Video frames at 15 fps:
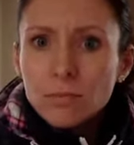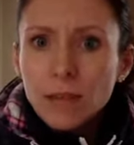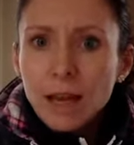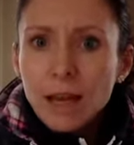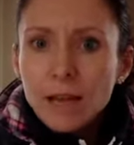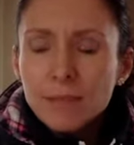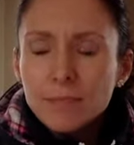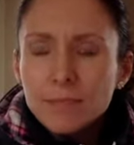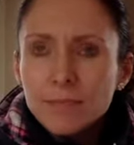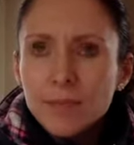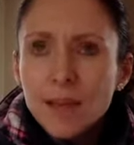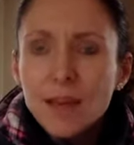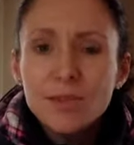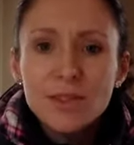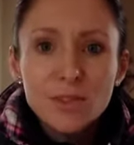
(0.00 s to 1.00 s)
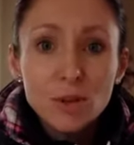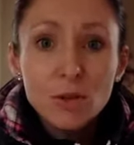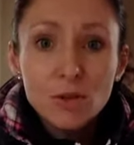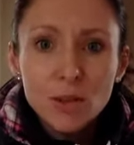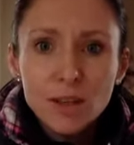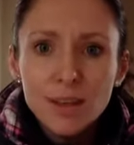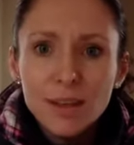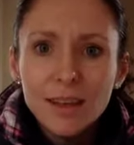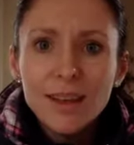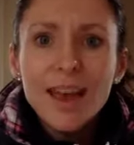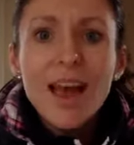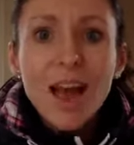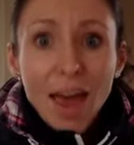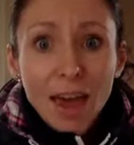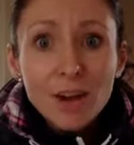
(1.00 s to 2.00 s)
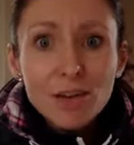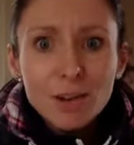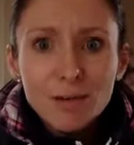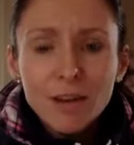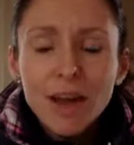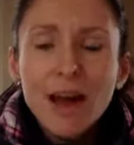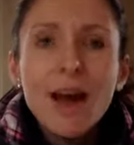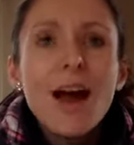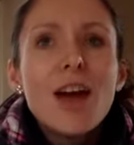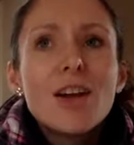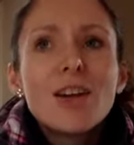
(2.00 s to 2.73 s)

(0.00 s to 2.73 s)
I'm trying to think how to drive a car.